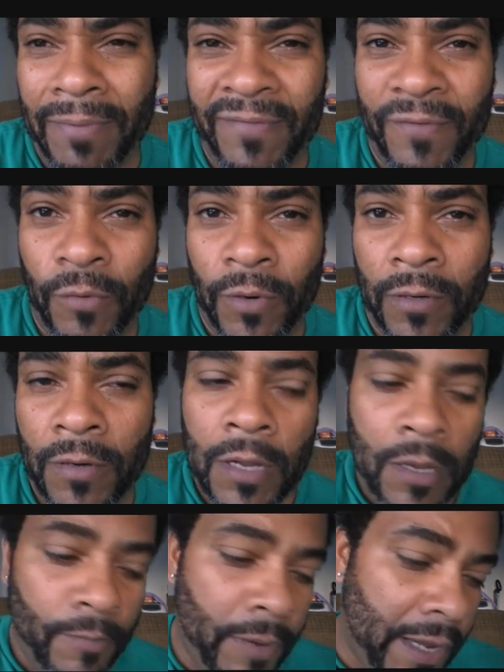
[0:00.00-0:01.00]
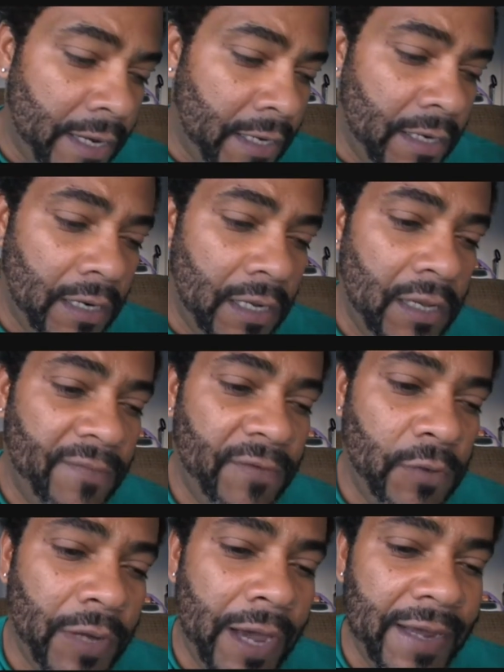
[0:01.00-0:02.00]
before. But if
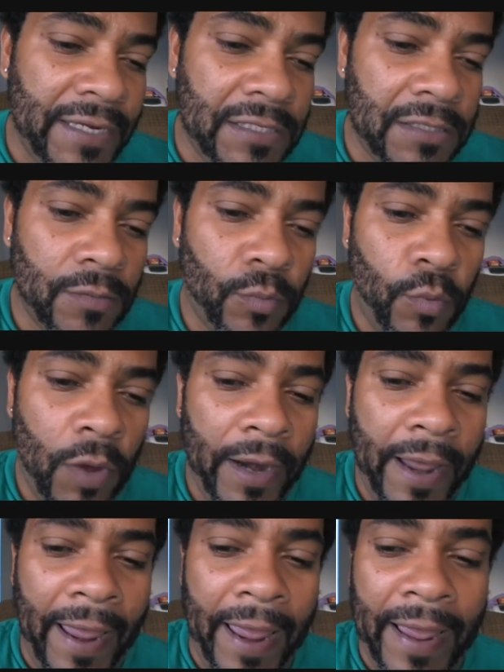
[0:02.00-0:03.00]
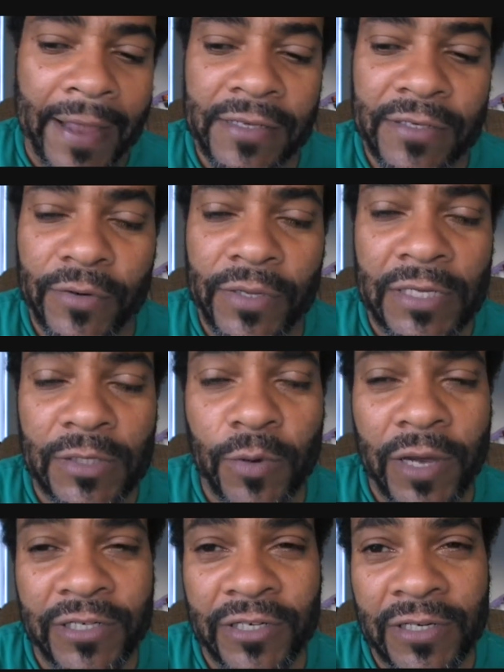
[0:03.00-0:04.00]
you guys want to answer these
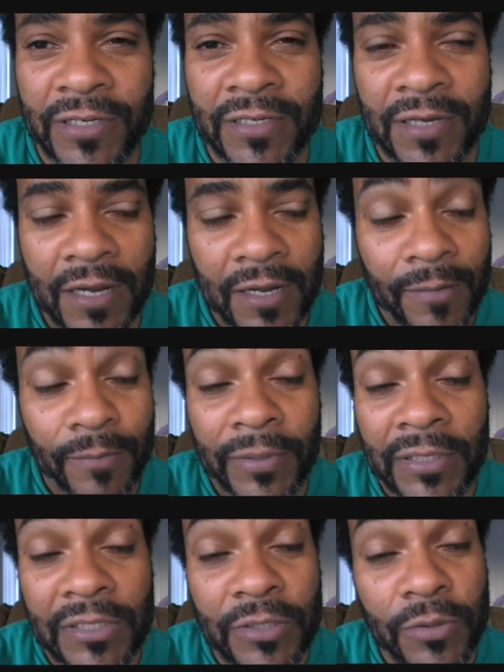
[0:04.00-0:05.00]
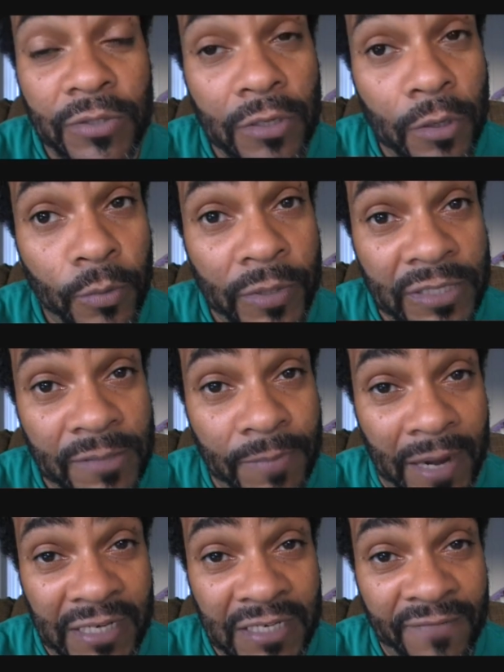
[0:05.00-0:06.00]
questions, please do so
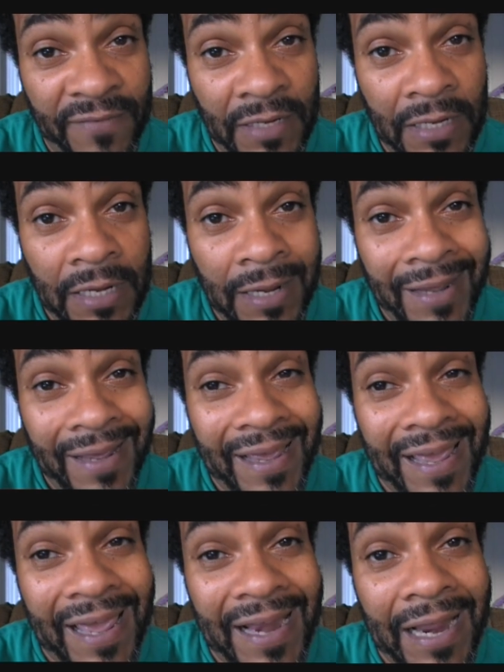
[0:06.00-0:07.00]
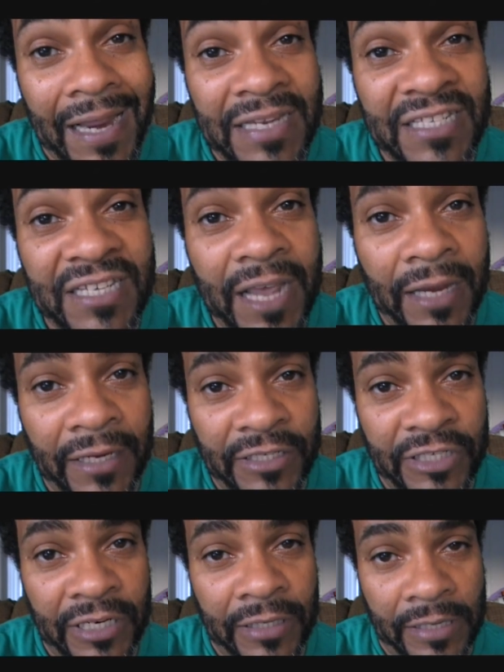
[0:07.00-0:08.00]
respectively and
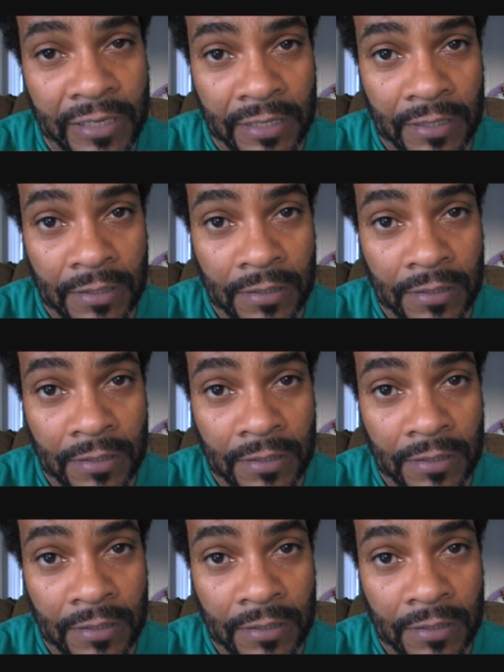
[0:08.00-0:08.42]
intelligently.